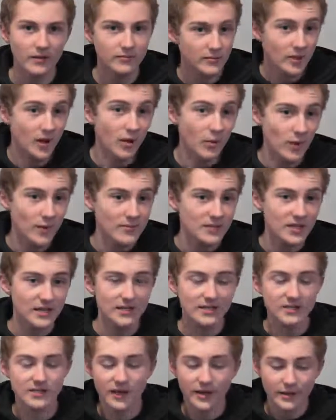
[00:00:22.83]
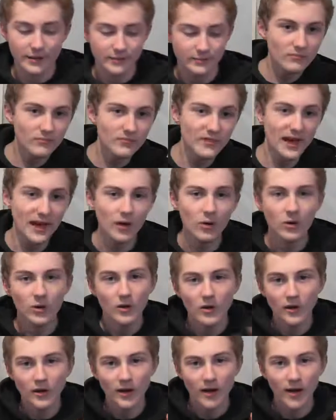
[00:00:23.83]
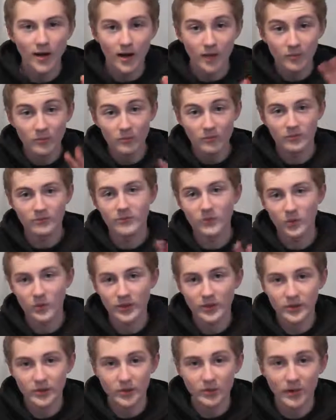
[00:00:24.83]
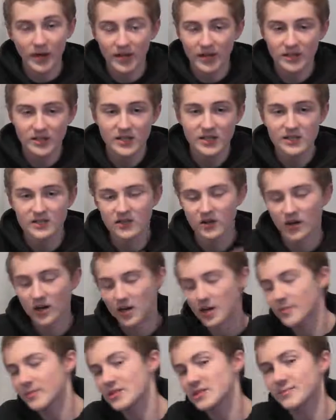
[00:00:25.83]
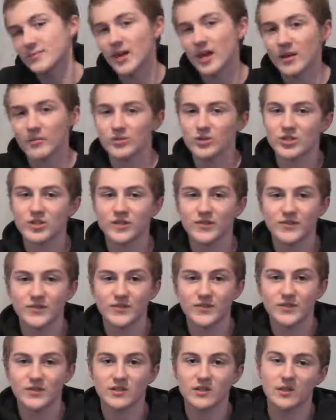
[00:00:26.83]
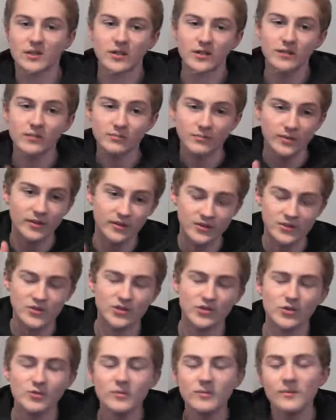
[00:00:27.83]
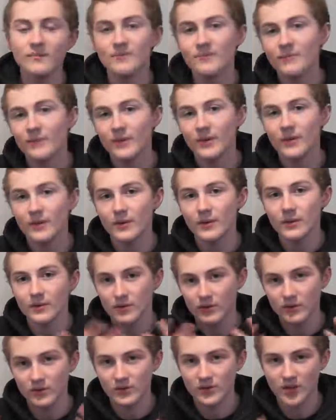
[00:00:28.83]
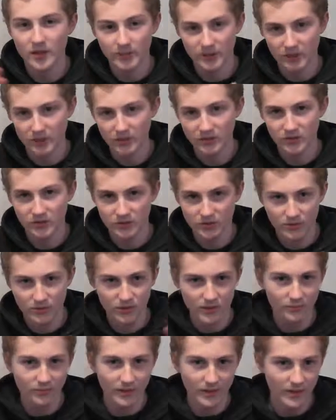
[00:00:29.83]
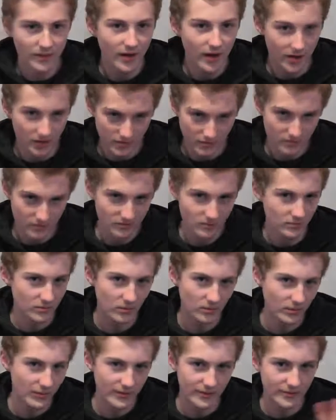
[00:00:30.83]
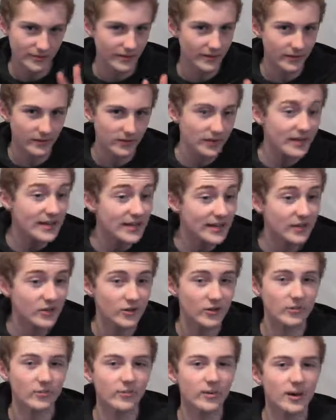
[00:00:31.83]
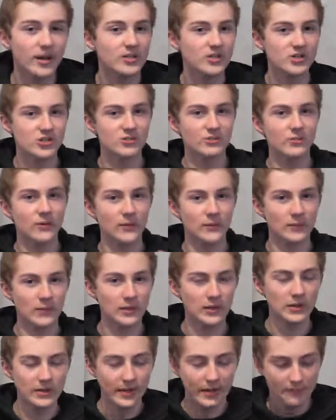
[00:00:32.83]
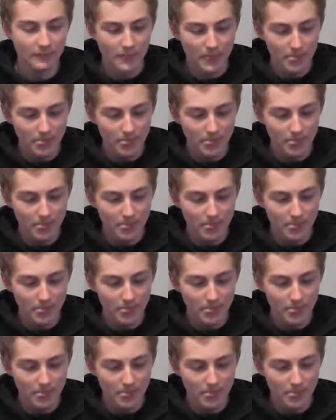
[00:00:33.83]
a website designer. Now, I'm going to apologize, there are going to be some camera shifts in Zoom. Those are going to be usual, but I don't think they'll hinder much when we're learning.